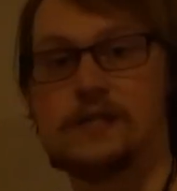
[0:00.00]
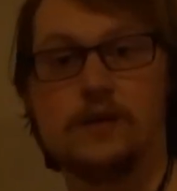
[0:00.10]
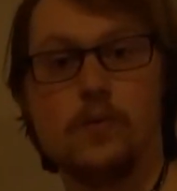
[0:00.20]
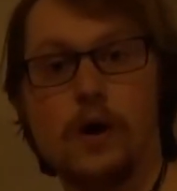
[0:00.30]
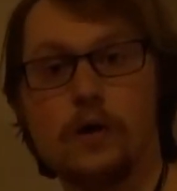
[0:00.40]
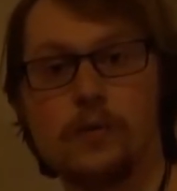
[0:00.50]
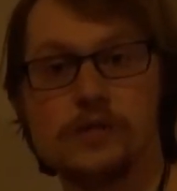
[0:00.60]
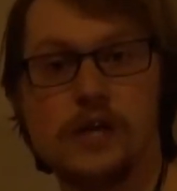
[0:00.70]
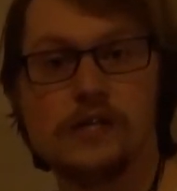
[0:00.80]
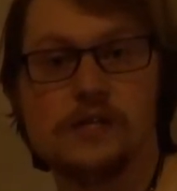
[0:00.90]
than 1, in
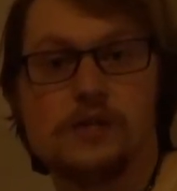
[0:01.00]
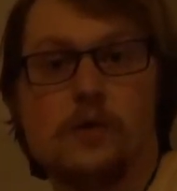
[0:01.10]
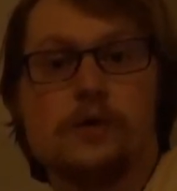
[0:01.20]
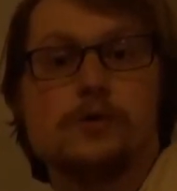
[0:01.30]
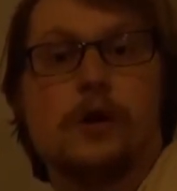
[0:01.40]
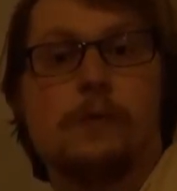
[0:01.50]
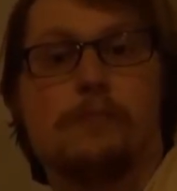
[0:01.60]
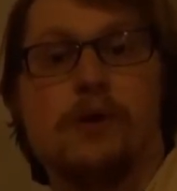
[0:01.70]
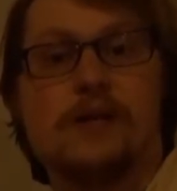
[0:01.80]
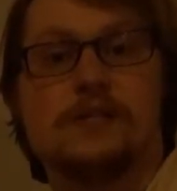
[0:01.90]
which case it's going to
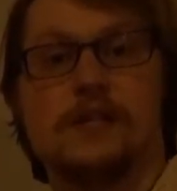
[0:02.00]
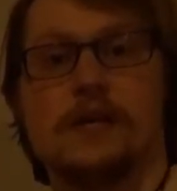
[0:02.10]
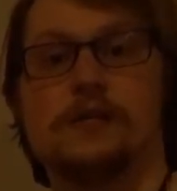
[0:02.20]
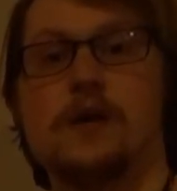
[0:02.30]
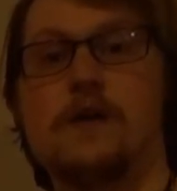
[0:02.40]
compress things